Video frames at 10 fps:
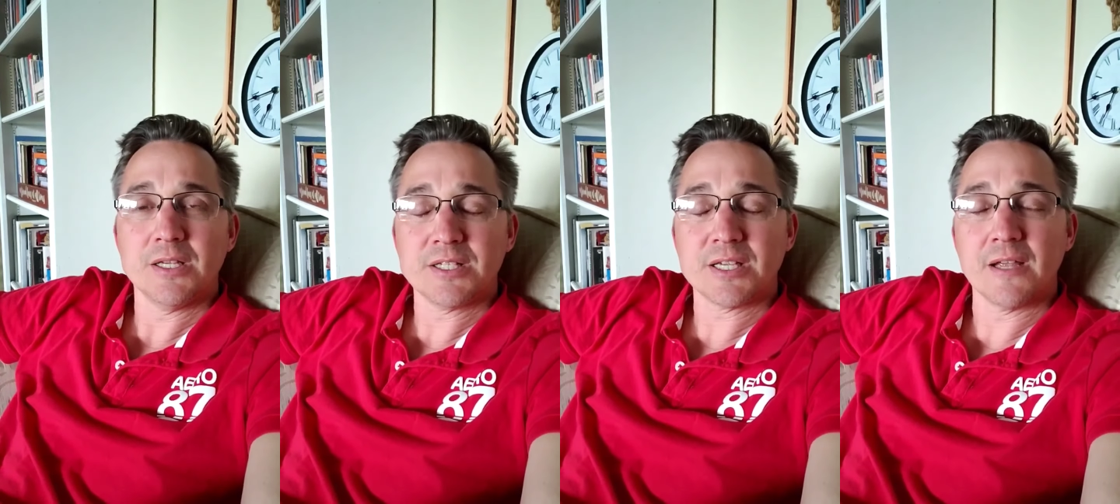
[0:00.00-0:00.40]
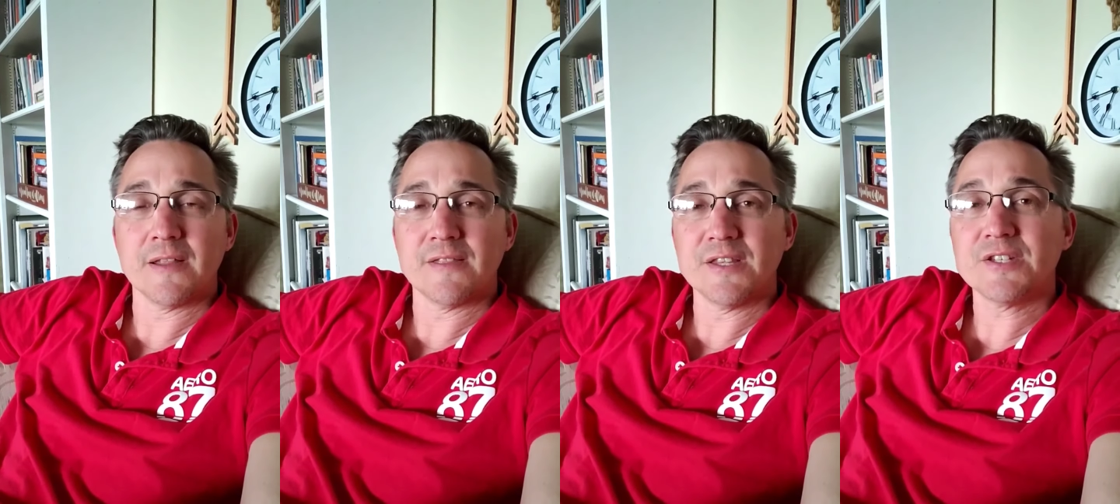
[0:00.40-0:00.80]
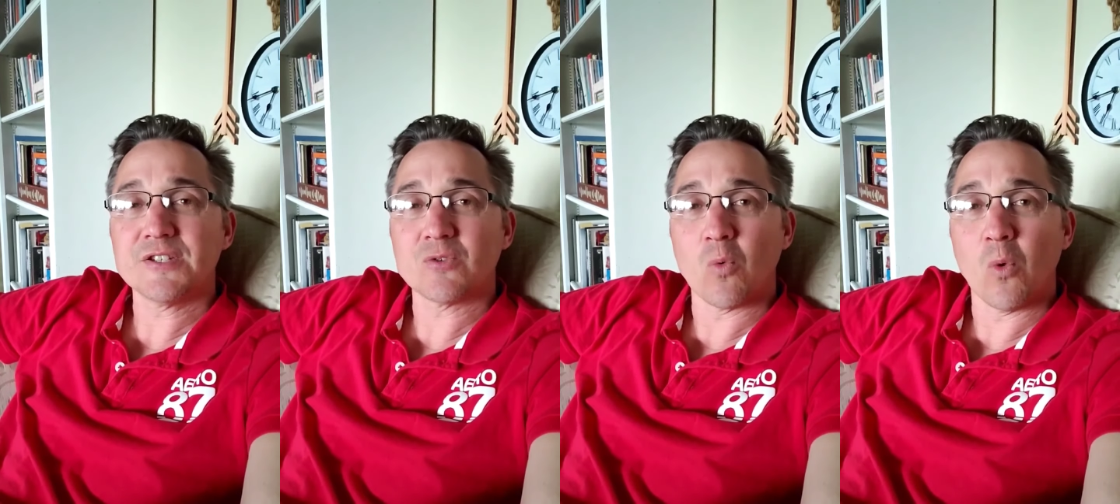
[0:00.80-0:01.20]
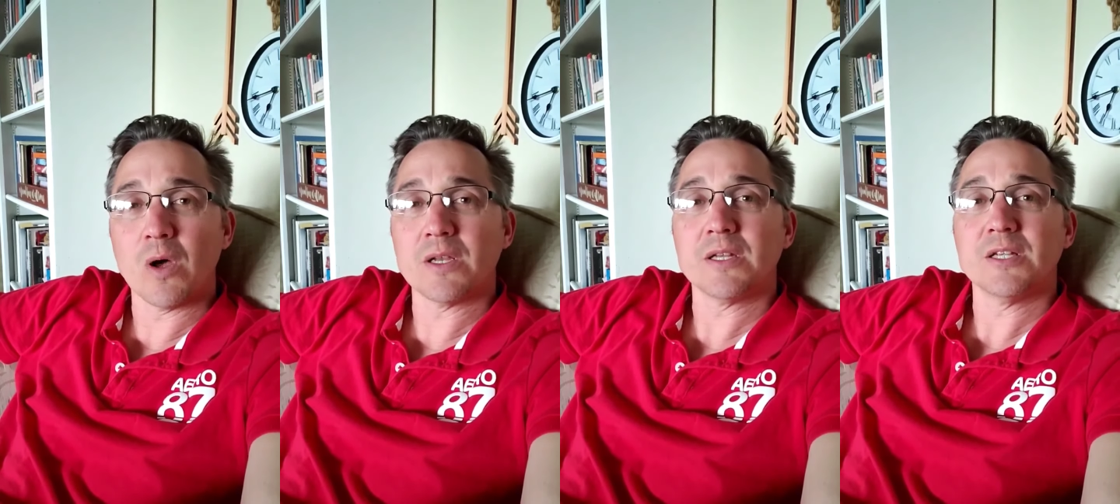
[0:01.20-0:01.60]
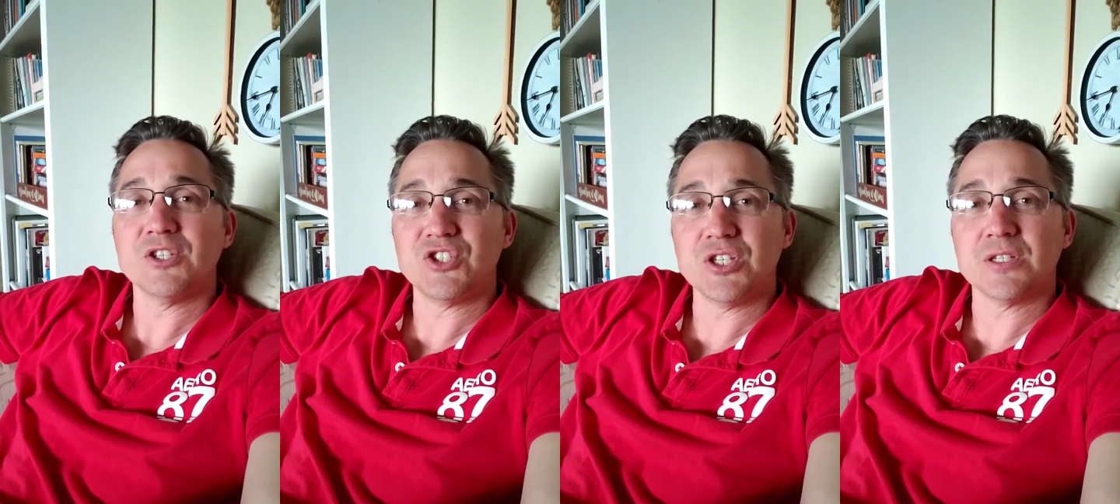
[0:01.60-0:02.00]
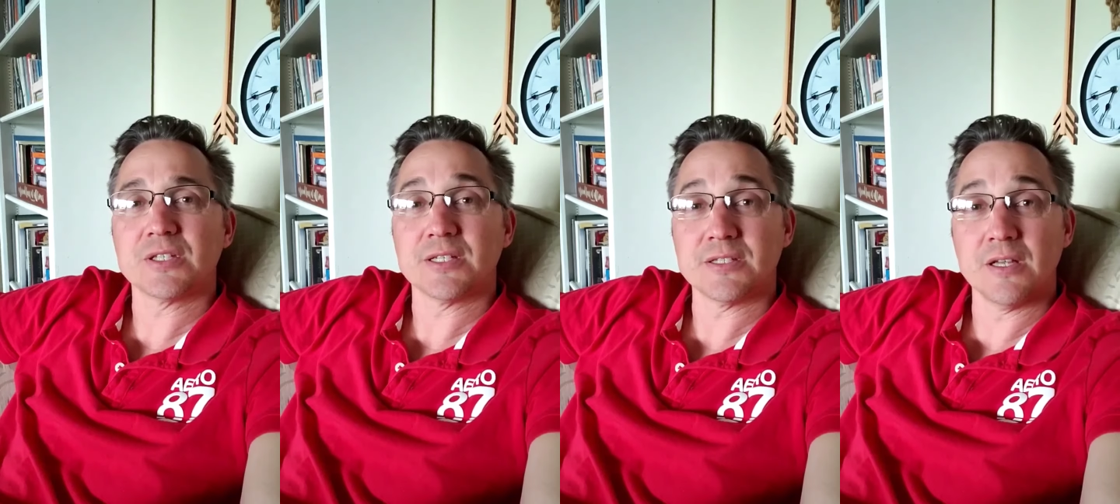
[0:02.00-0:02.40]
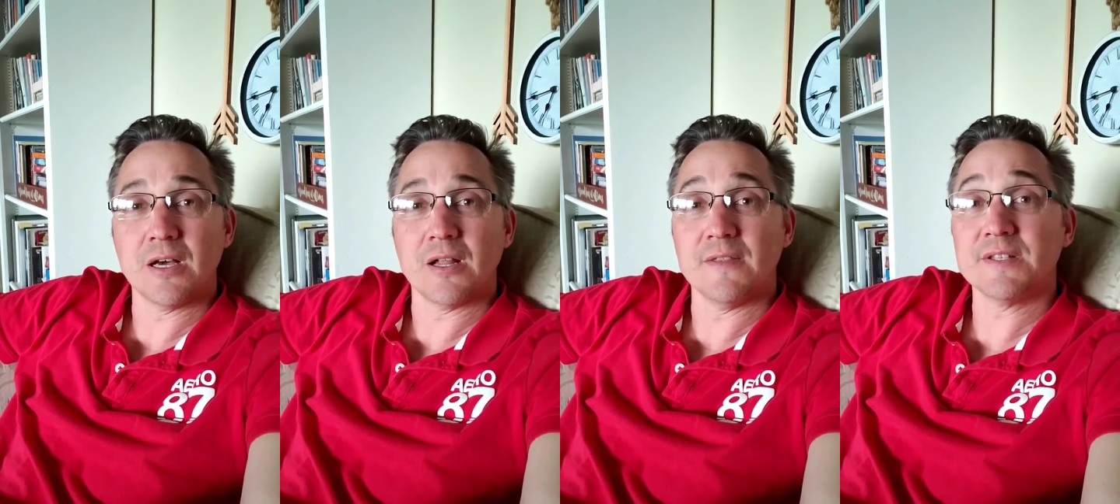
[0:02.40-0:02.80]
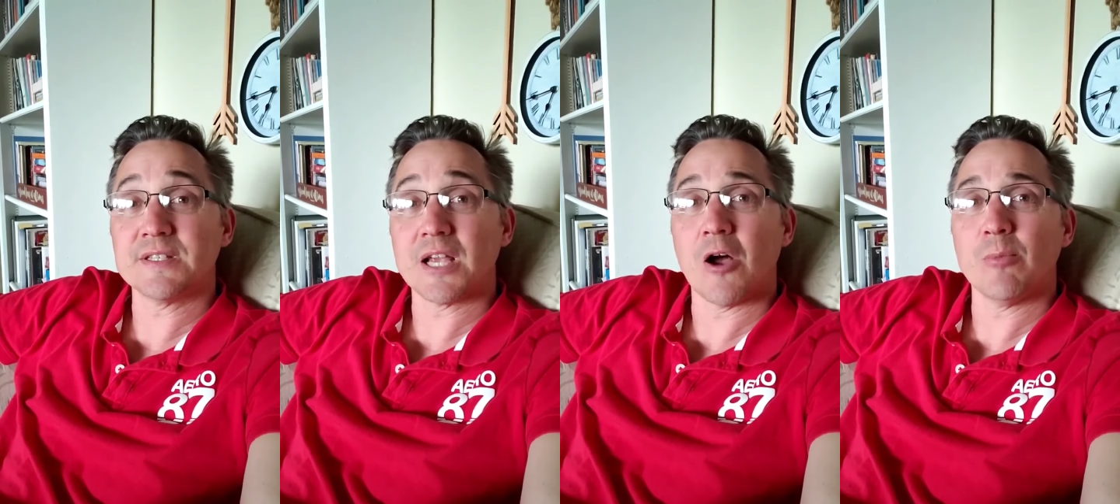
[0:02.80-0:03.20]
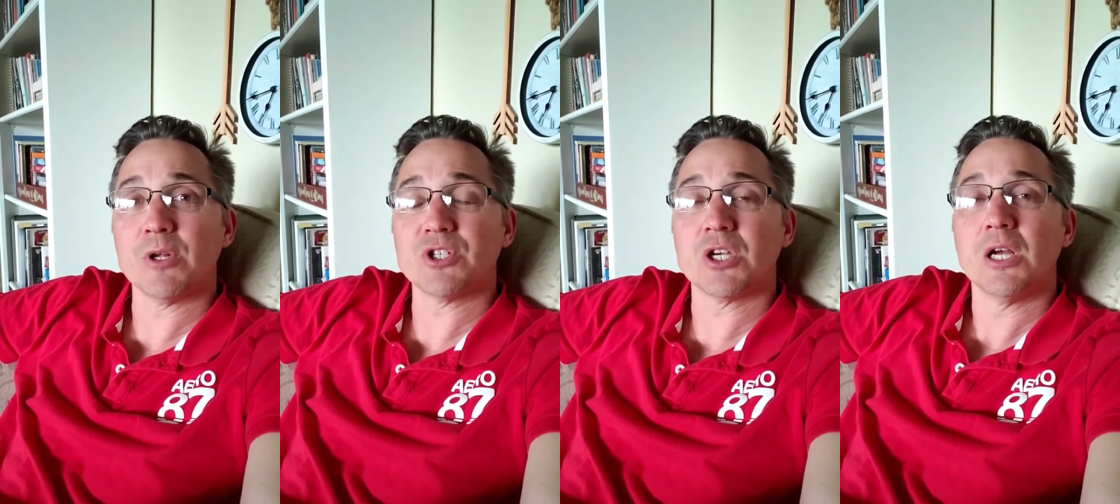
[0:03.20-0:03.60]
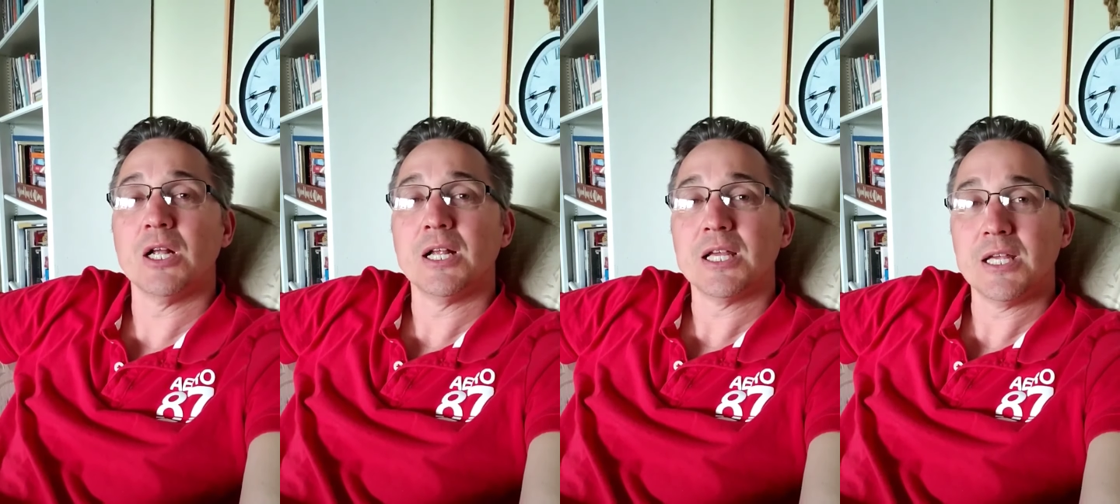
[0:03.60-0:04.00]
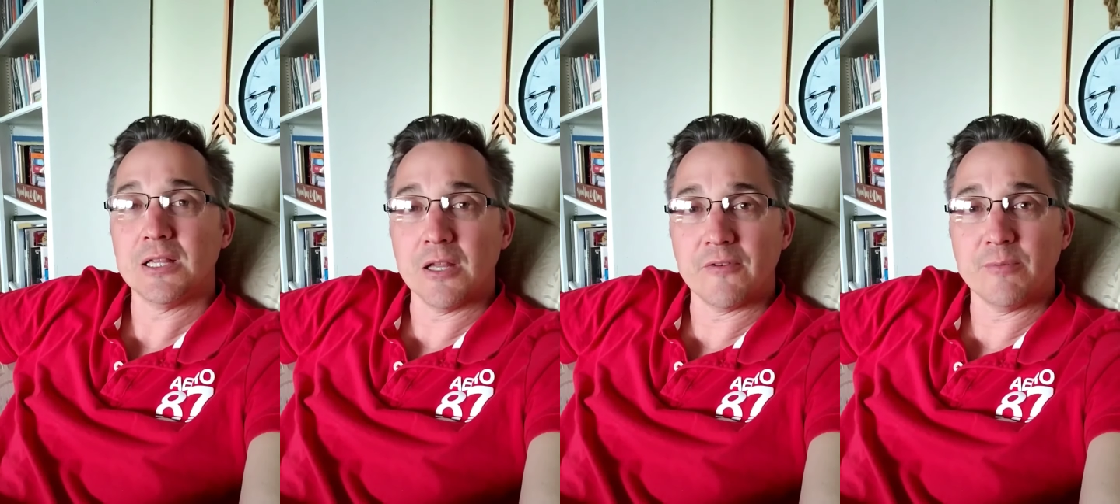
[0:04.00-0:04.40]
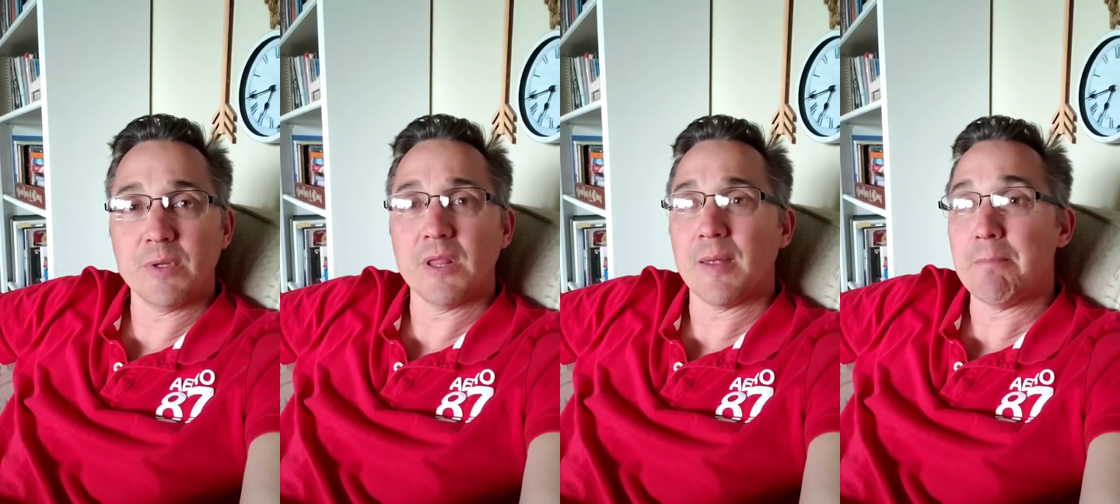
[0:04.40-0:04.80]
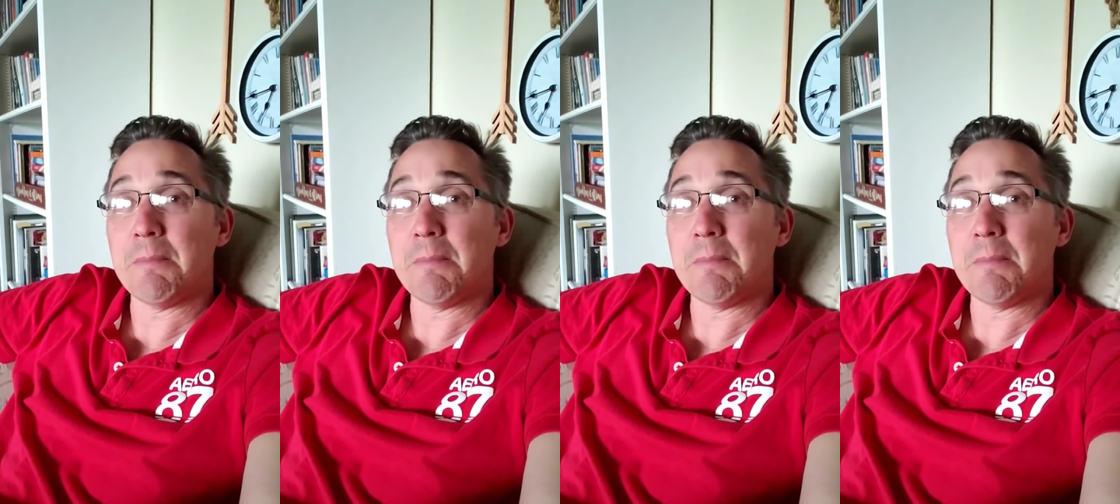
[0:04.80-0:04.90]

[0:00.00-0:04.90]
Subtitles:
He's saying that this is what Jesus has done, and this is how much he loved me.